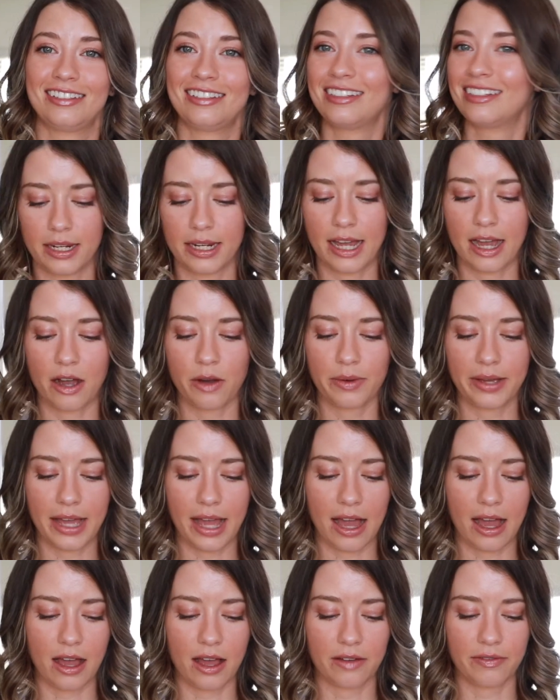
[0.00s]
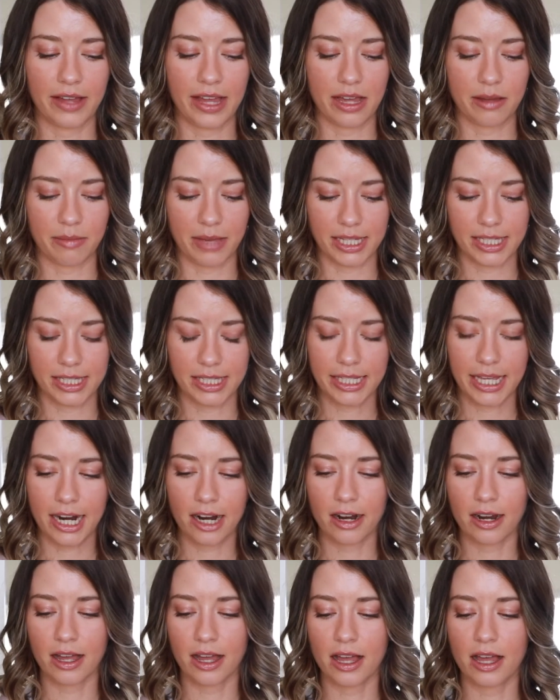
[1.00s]
Now we have a
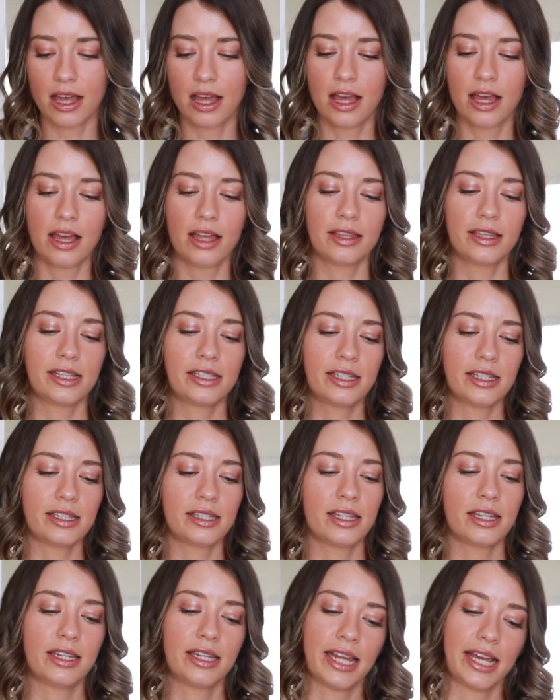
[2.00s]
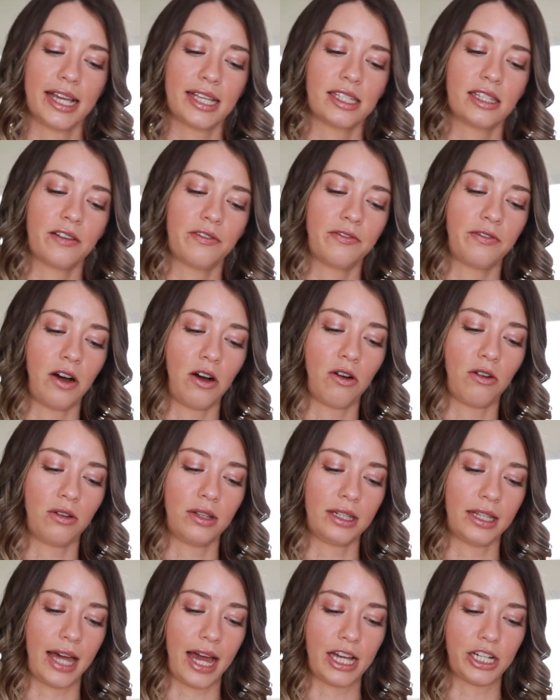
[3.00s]
mascara. This is the NYX
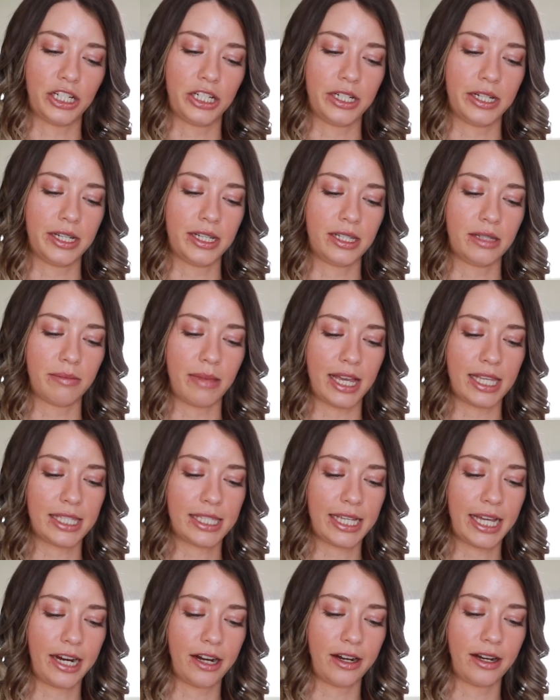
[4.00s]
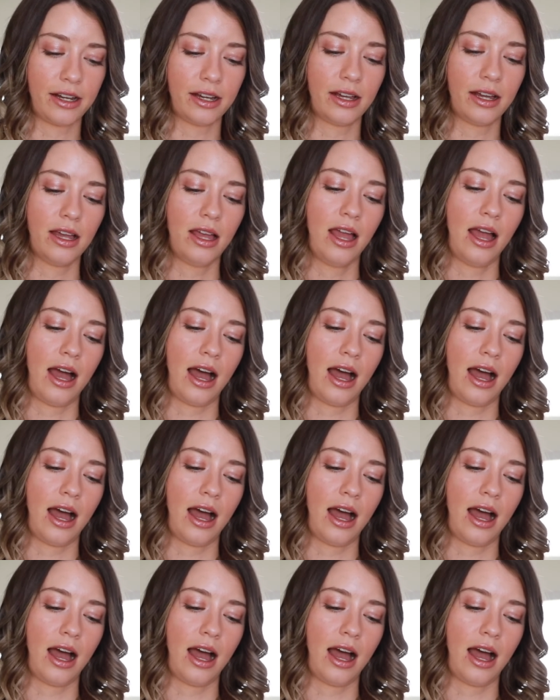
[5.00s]
Faux Lashes Mascara.